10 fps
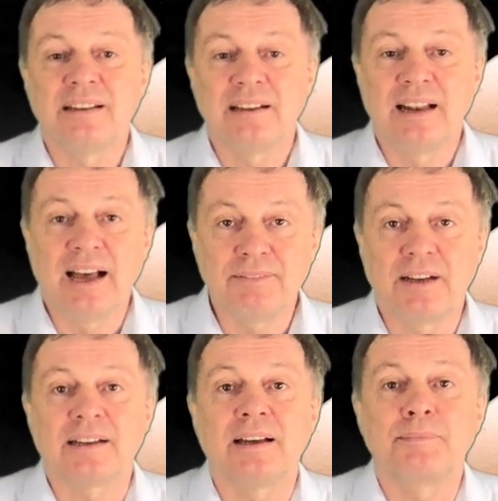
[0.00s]

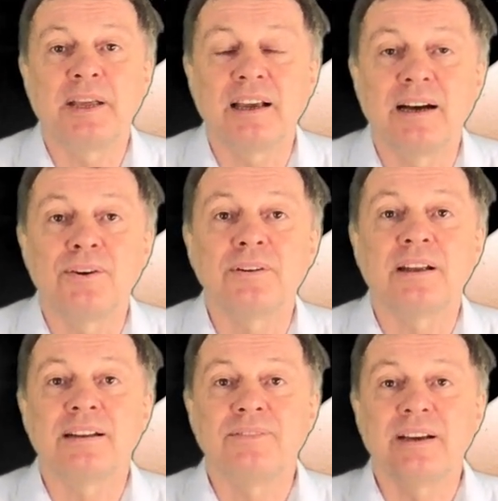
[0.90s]
lava coming out
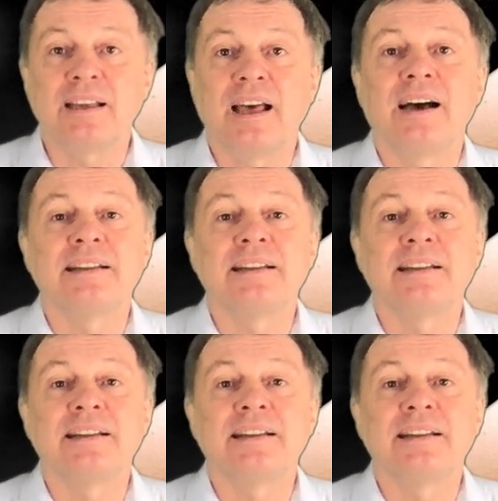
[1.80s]
at very high